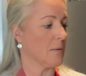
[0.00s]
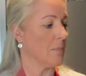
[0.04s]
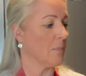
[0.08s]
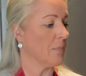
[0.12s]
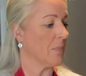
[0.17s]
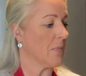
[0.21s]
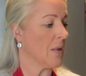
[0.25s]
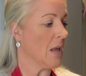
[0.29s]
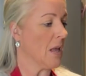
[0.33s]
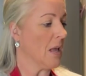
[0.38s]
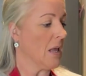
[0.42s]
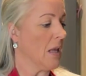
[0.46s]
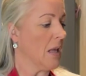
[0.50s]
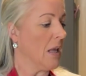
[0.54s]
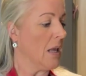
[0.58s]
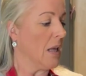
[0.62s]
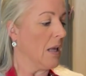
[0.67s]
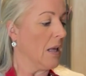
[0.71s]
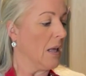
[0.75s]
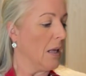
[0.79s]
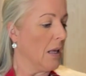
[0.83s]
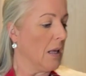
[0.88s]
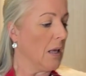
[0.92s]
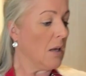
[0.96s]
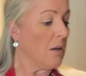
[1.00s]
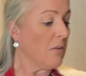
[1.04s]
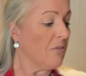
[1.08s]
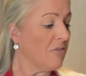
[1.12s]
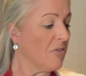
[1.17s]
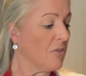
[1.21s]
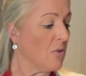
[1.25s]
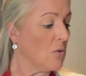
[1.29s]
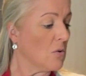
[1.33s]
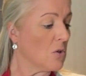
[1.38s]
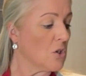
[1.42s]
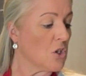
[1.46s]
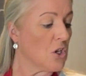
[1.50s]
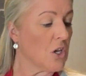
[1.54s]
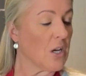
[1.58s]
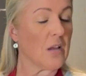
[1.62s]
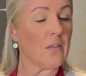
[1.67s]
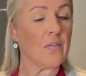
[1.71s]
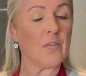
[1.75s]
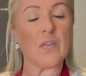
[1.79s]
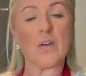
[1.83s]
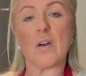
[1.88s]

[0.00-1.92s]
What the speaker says: Now, chicken thighs.